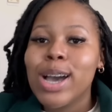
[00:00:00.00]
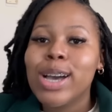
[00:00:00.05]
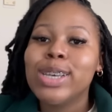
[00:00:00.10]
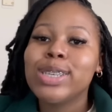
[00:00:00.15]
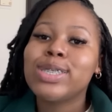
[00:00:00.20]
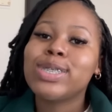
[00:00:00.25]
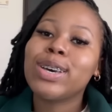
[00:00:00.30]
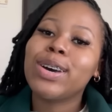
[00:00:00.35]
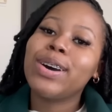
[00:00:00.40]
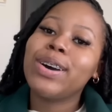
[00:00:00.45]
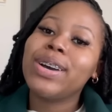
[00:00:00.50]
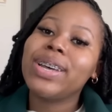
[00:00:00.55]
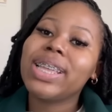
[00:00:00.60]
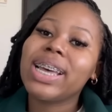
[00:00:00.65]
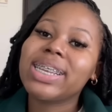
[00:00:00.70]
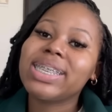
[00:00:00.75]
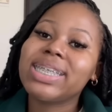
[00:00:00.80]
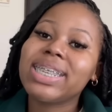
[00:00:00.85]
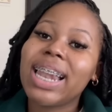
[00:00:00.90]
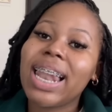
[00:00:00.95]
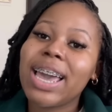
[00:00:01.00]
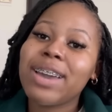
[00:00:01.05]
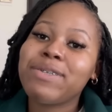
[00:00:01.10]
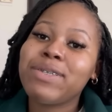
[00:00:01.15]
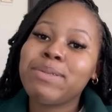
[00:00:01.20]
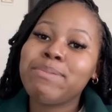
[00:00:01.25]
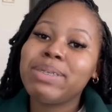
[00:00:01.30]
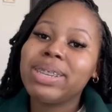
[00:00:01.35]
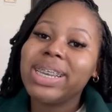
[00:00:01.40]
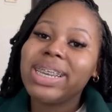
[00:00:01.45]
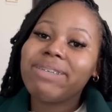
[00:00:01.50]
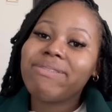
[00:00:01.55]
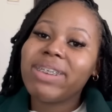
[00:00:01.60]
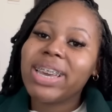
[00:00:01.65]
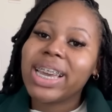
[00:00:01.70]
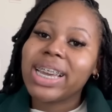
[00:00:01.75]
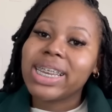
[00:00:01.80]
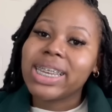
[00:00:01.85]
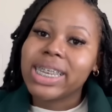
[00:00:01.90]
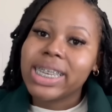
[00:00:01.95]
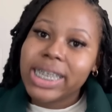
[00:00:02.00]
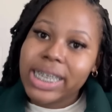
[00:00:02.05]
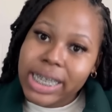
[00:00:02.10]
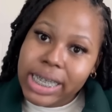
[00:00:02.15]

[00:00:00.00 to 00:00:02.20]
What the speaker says: So that's the life I'm leaving.